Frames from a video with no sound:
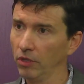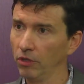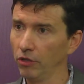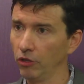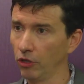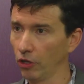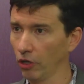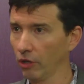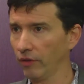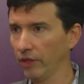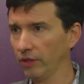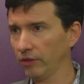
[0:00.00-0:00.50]

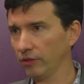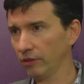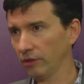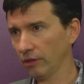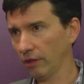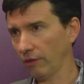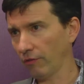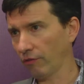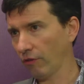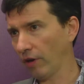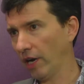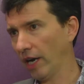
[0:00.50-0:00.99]
nervous,
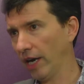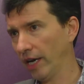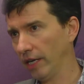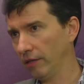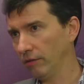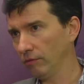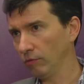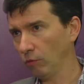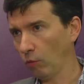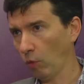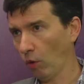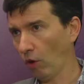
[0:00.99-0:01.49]
afraid,
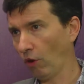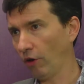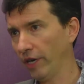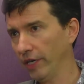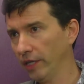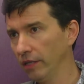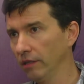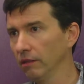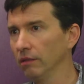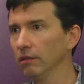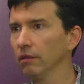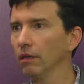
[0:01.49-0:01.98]

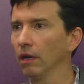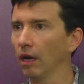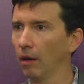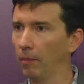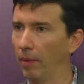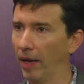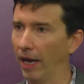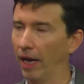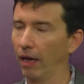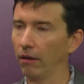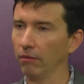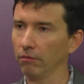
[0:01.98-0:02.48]
worried
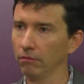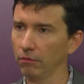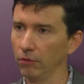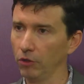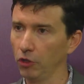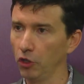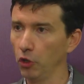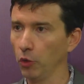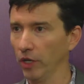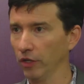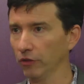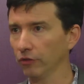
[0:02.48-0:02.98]
about
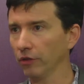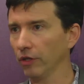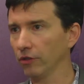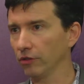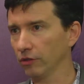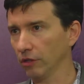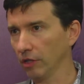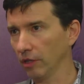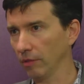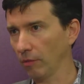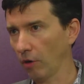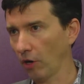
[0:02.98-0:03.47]
new
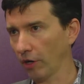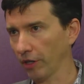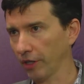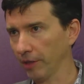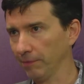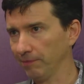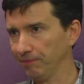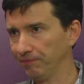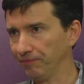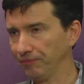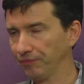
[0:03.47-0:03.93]
entrants to the market.